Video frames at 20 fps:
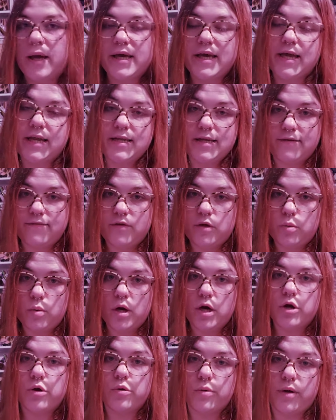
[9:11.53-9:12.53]
can give you
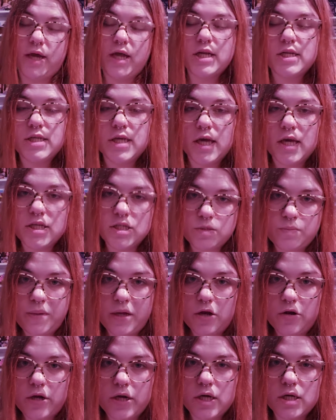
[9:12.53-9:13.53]
a great
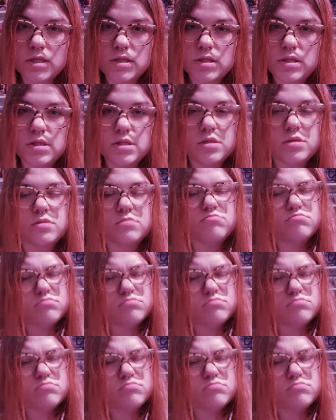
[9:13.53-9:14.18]
experience.